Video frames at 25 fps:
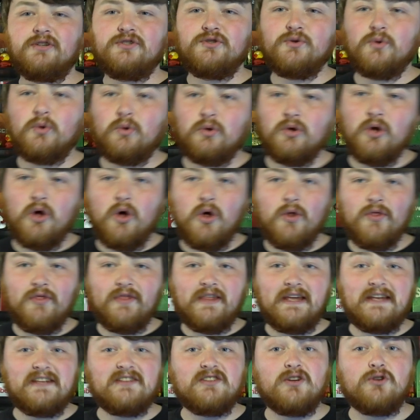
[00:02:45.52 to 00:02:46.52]
you all on
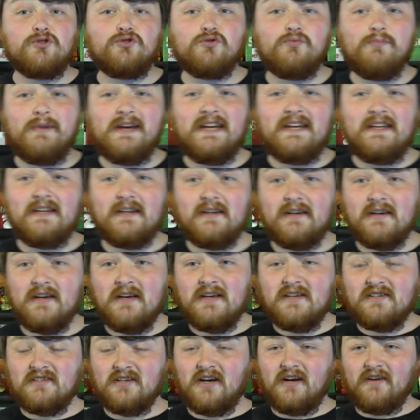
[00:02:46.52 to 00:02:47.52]
the social media
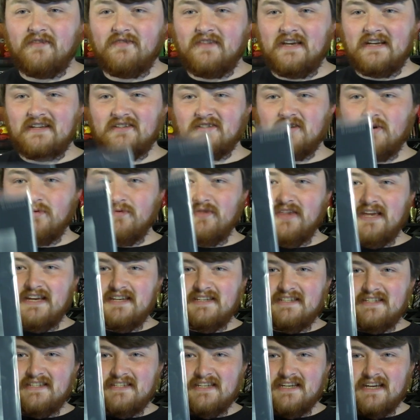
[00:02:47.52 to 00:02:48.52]
side of things. So
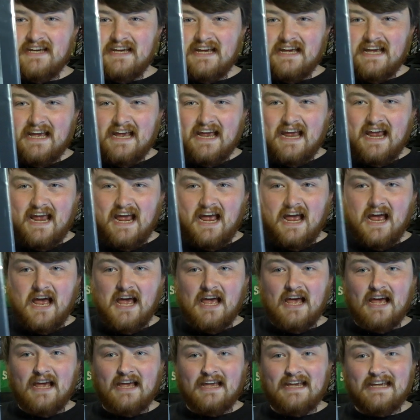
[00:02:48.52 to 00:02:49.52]
this
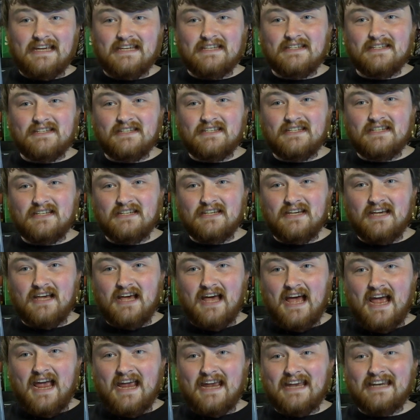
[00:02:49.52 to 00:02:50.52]
is
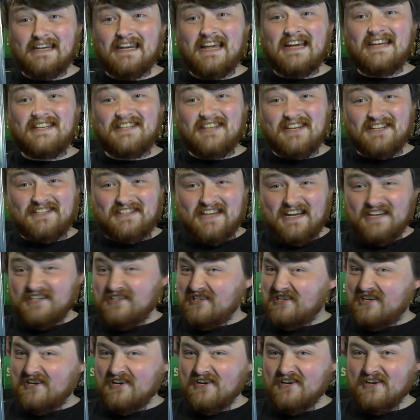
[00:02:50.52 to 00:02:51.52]
a
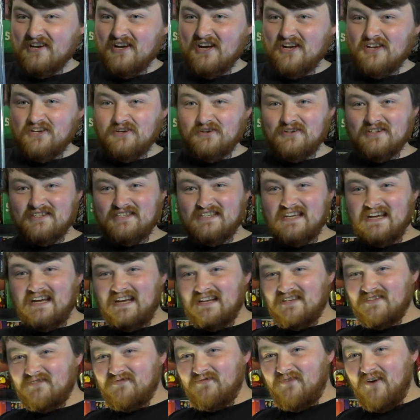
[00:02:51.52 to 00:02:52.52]
LASERDISC. You can see
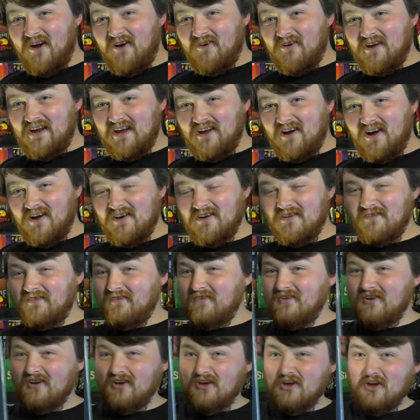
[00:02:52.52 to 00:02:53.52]
it's very kind
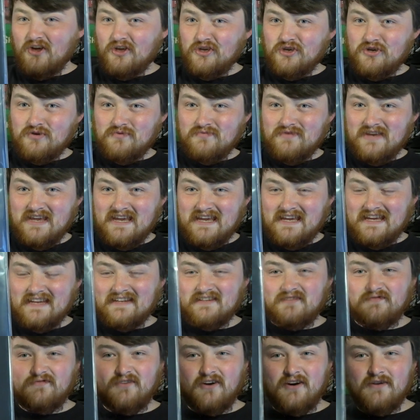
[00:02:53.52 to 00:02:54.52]
of unique.
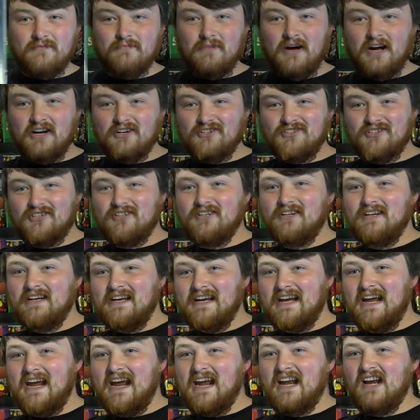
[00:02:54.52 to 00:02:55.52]
It's very much
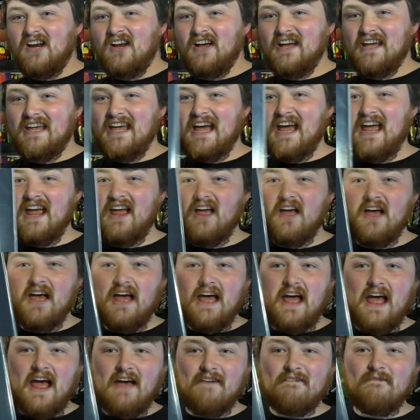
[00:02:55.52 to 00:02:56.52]
in like
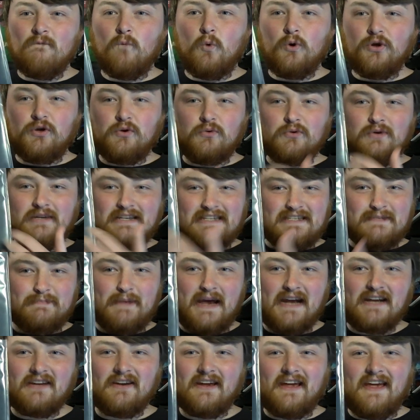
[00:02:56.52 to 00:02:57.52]
what you would
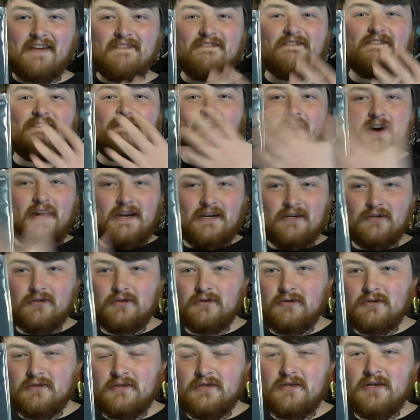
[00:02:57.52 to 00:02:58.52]
expect like a
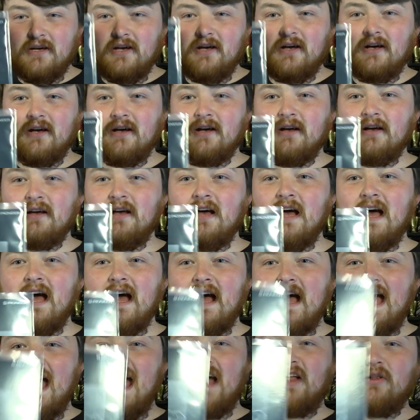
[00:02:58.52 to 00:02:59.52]
vinyl
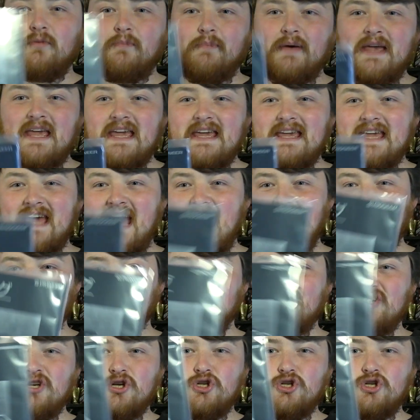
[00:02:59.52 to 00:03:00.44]
LP case